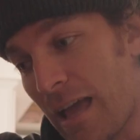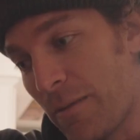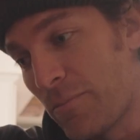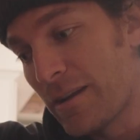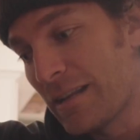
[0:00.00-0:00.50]

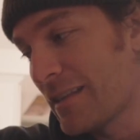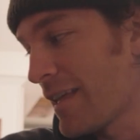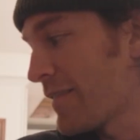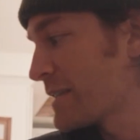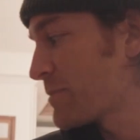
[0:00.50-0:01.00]
had predicted
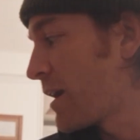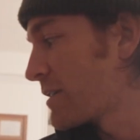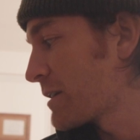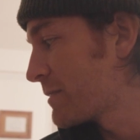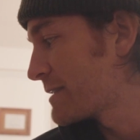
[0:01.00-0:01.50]
that this
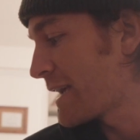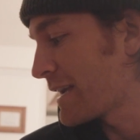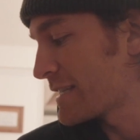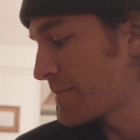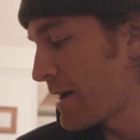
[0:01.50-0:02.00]
project would take
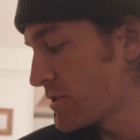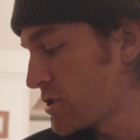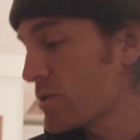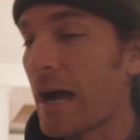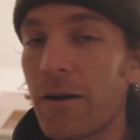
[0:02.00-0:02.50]
us about
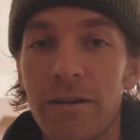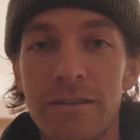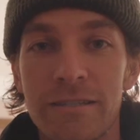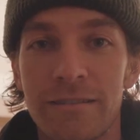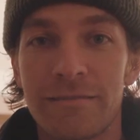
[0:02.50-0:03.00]
two
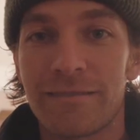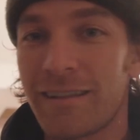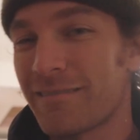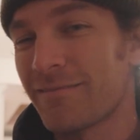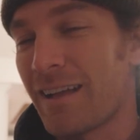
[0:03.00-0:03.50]
hours.
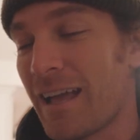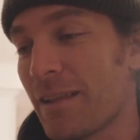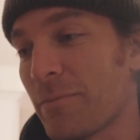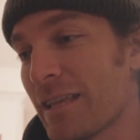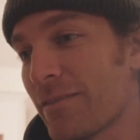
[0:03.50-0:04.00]
I
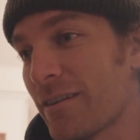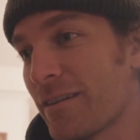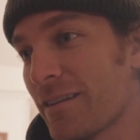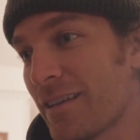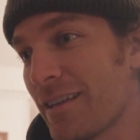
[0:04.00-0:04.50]
didn't believe her
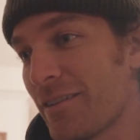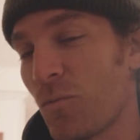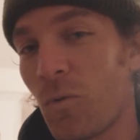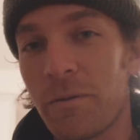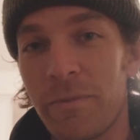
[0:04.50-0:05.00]

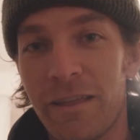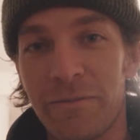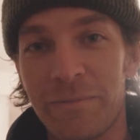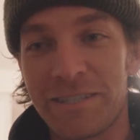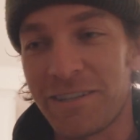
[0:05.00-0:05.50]
one bit
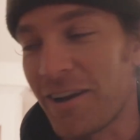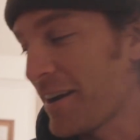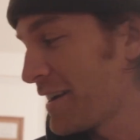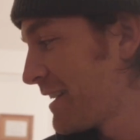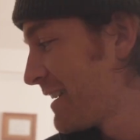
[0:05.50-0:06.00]
from the
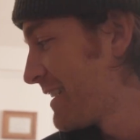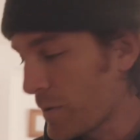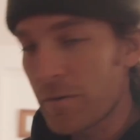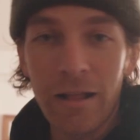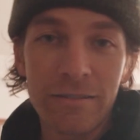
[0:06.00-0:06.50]
start.
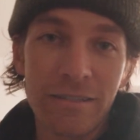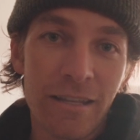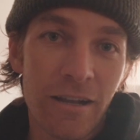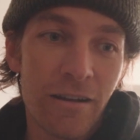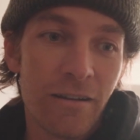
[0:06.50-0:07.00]
We went out to
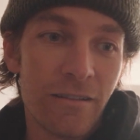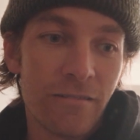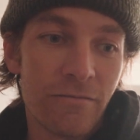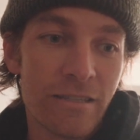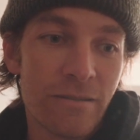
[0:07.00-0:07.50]
dinner
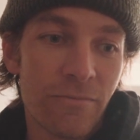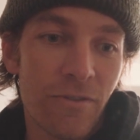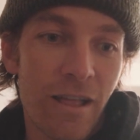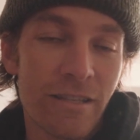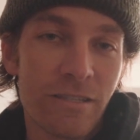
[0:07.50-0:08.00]
with some
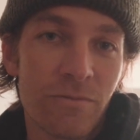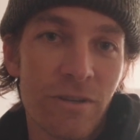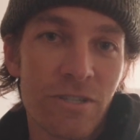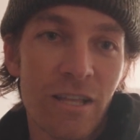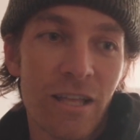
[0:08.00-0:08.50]
friends,
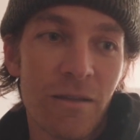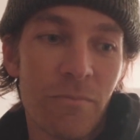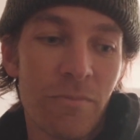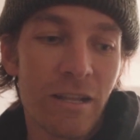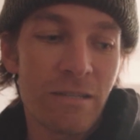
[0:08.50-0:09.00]
which uh,
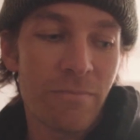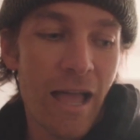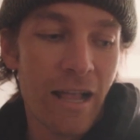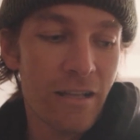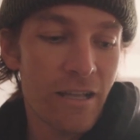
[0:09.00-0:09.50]
put us
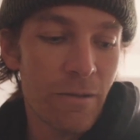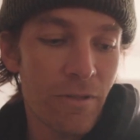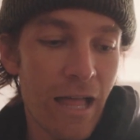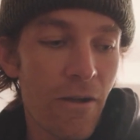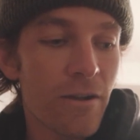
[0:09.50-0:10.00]
back a
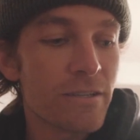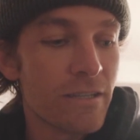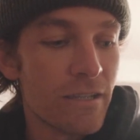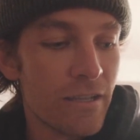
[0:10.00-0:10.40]
couple hours.